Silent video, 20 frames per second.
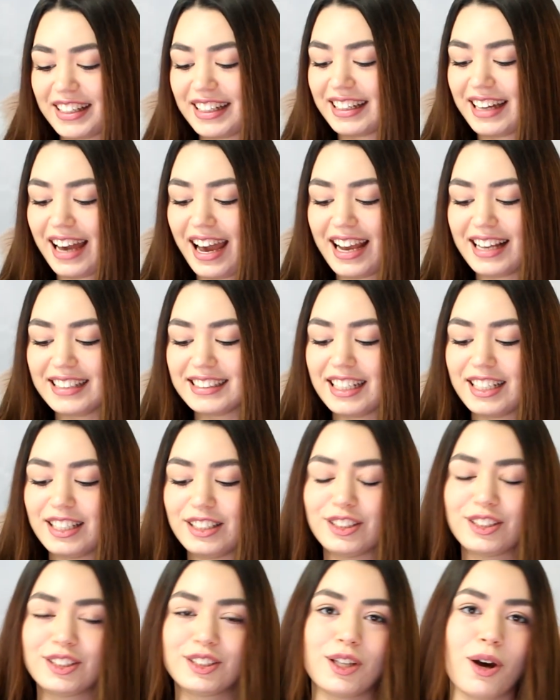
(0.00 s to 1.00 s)
You guys, I
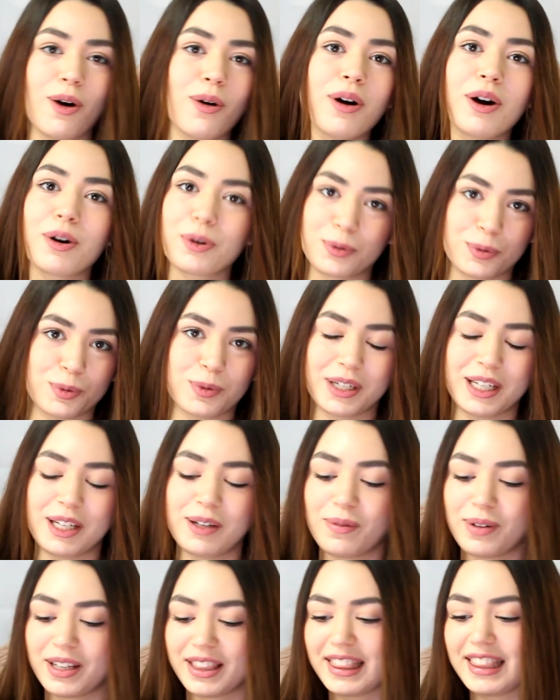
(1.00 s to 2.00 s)
so
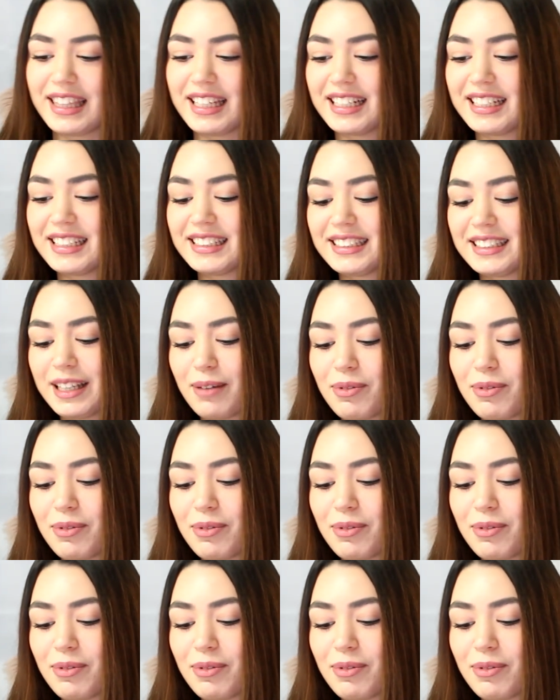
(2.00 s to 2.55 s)
agree with this.